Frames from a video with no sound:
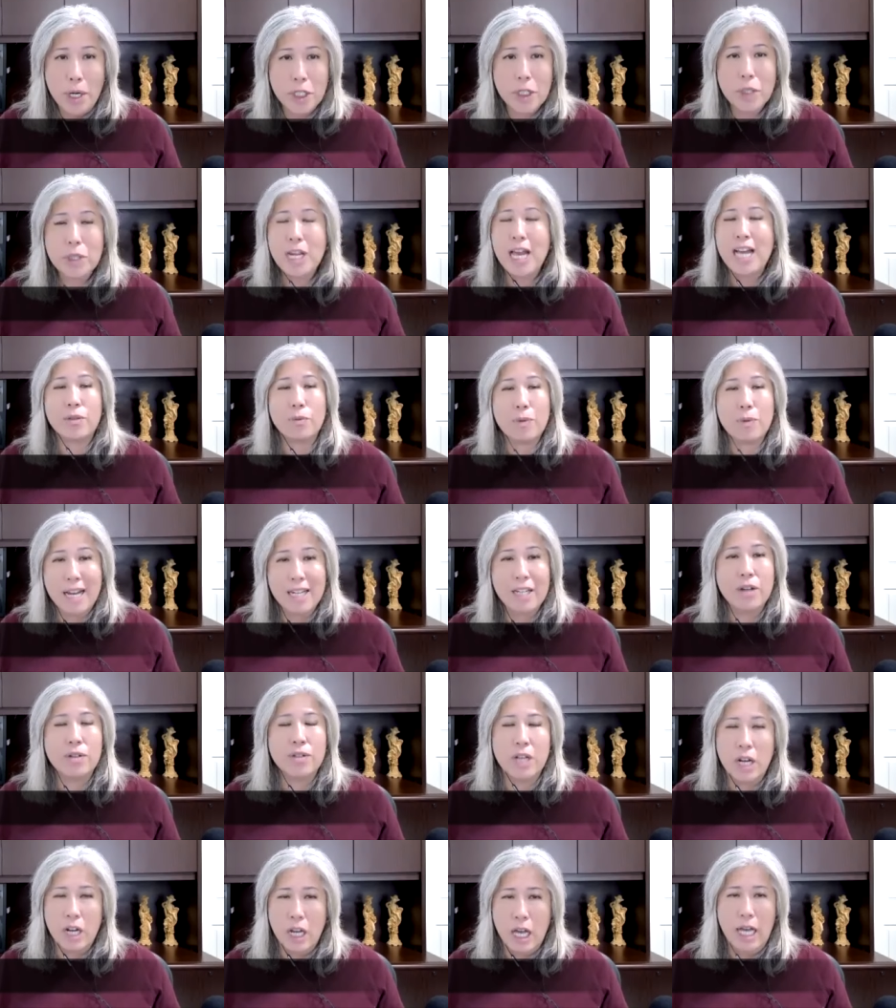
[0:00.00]
So that's why
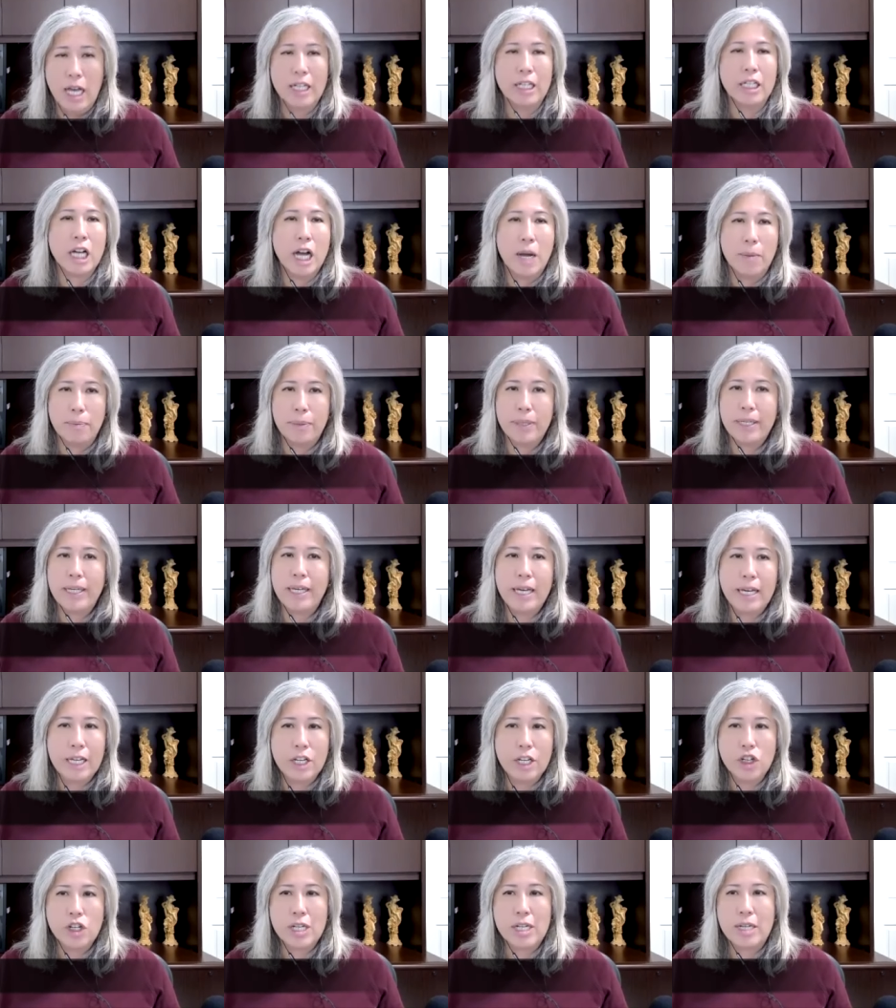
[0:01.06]
there's a lot of
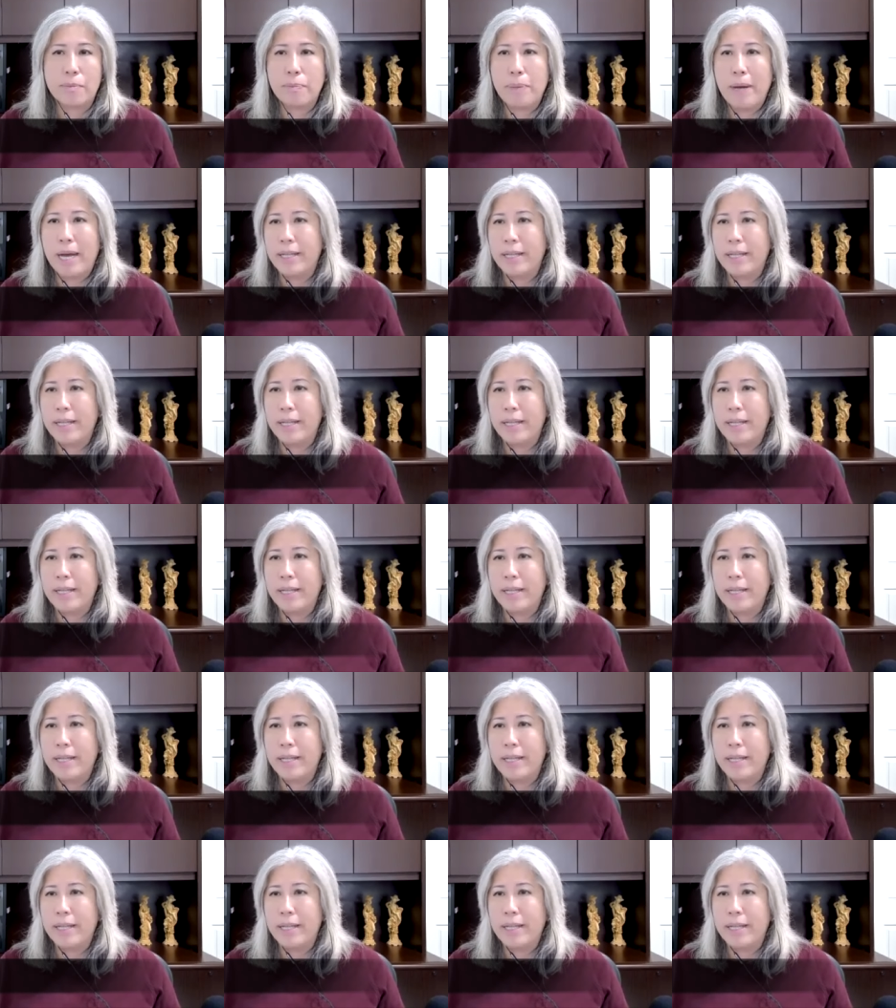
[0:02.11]
complication. But